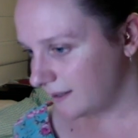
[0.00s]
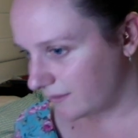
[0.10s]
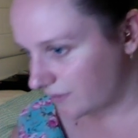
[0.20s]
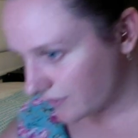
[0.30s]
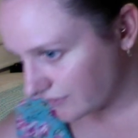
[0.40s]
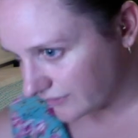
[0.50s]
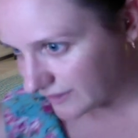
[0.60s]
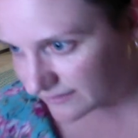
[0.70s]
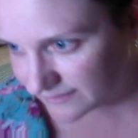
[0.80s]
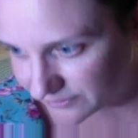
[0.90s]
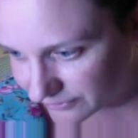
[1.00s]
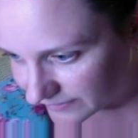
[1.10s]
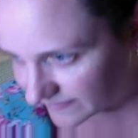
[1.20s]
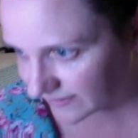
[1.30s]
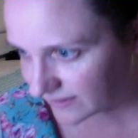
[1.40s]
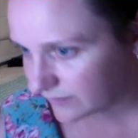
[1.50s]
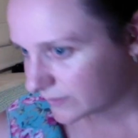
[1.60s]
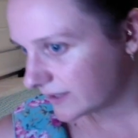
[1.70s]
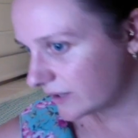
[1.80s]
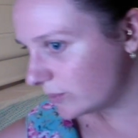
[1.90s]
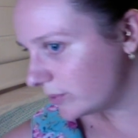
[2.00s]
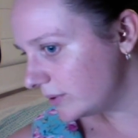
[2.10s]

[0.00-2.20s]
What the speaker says: I wonder if a different setting will help.